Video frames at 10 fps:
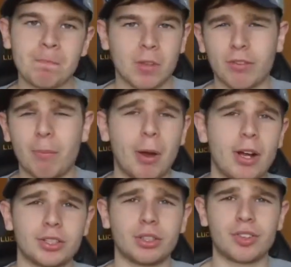for
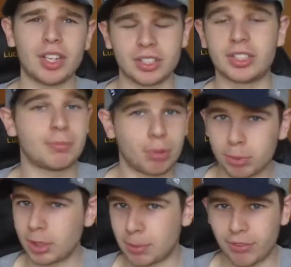personal reasons, he'd
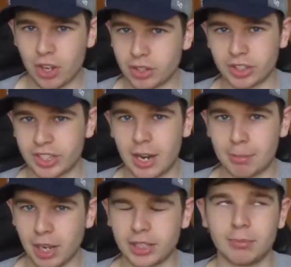probably prefer to stay at
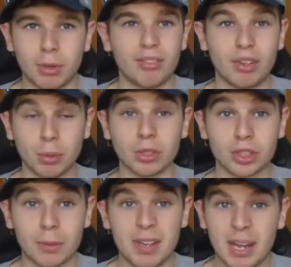Brighton. But if he wants
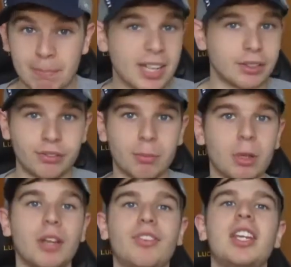to be a better
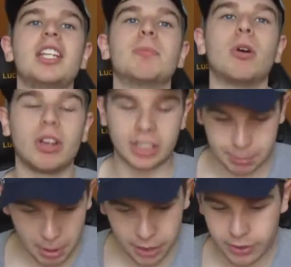footballer, if he needs more
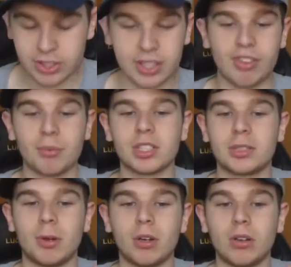experience, if he
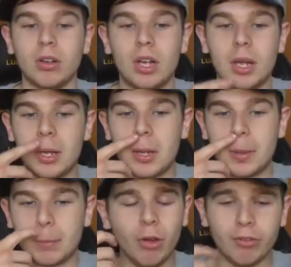wants more...
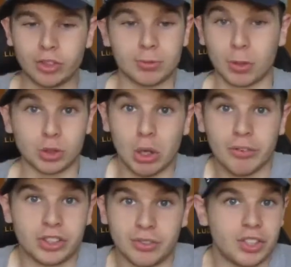Not even just more
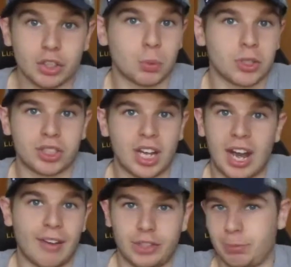trophies, if he just wants to
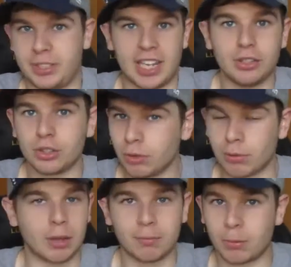have his potential,
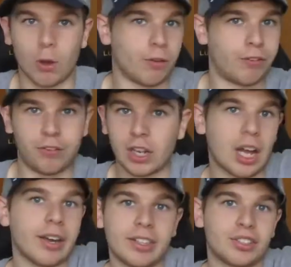go full
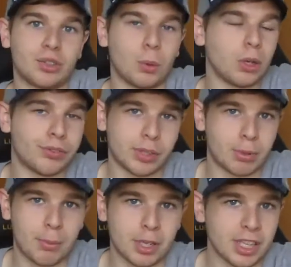out into the world for the
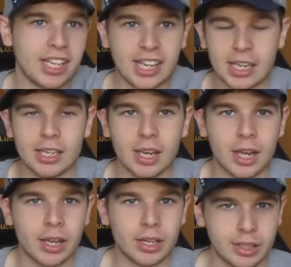Premier League, he
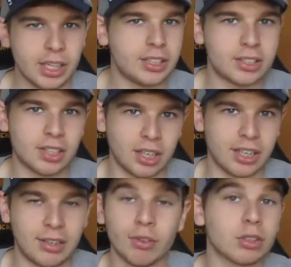needs to
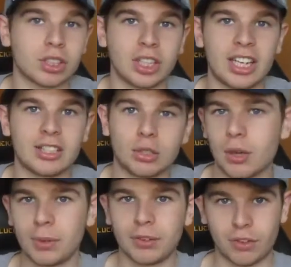leave. Not to
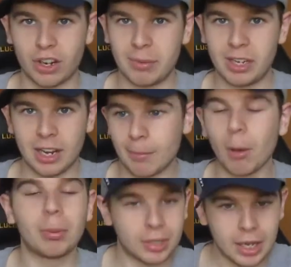Leeds, we don't fucking need
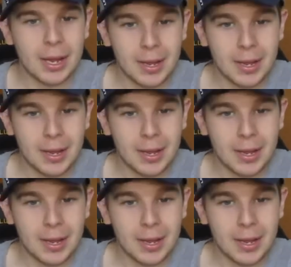anymore, but